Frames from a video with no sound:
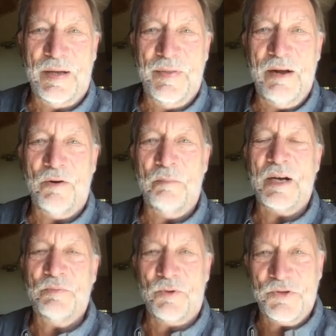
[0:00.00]
and they're on a
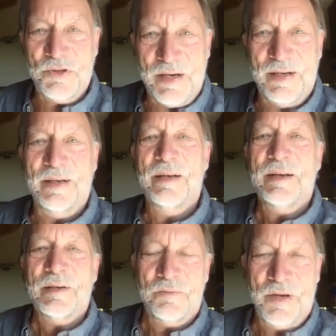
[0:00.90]
much more steady
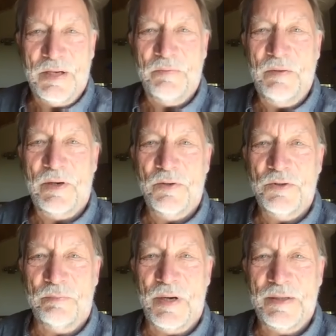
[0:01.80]
rate of
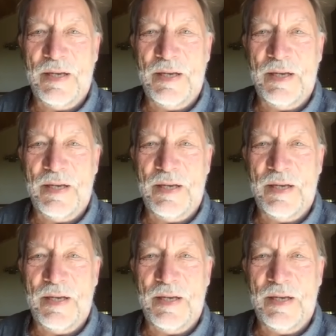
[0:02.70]
evolution. But